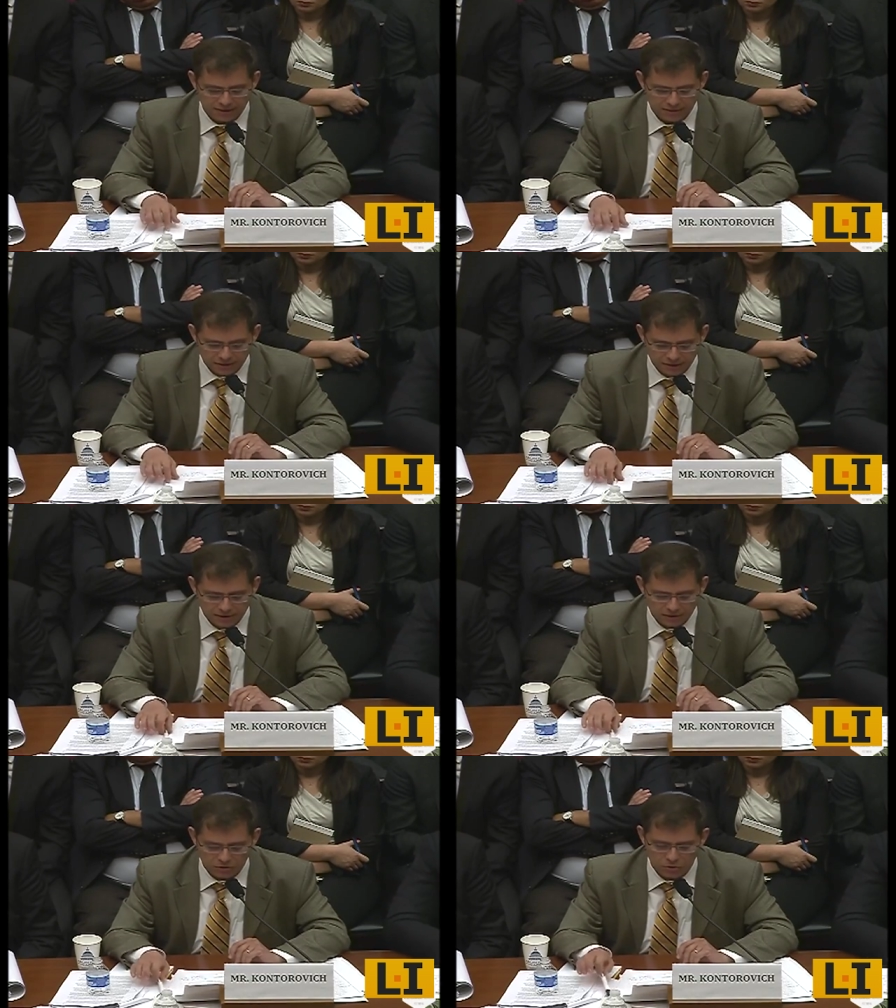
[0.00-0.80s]

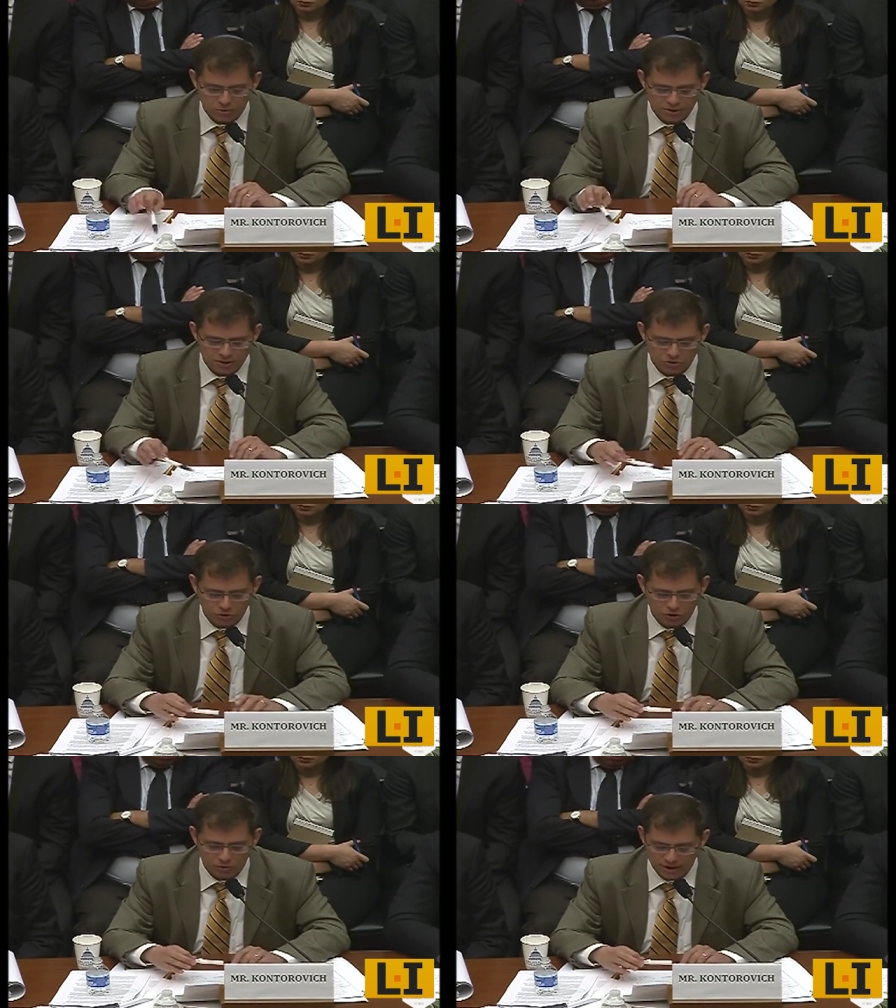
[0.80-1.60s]
Indeed, the US has
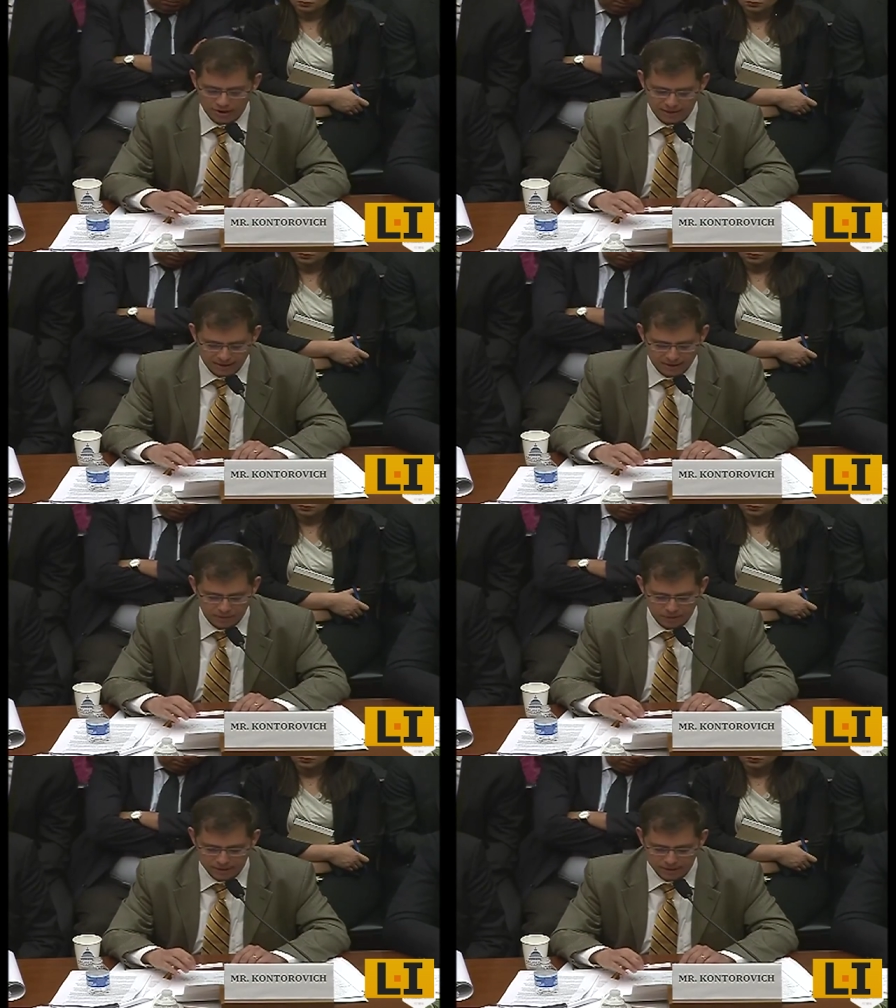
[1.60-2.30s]
long recognized that